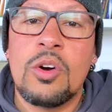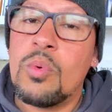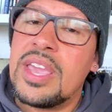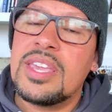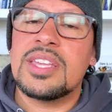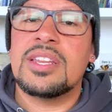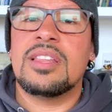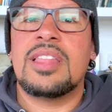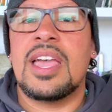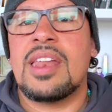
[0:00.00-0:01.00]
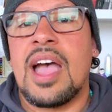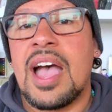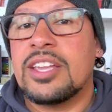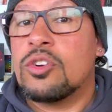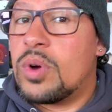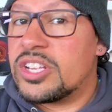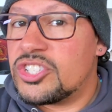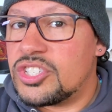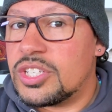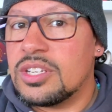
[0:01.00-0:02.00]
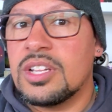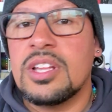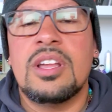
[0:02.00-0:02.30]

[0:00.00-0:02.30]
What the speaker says: Awaken that I question.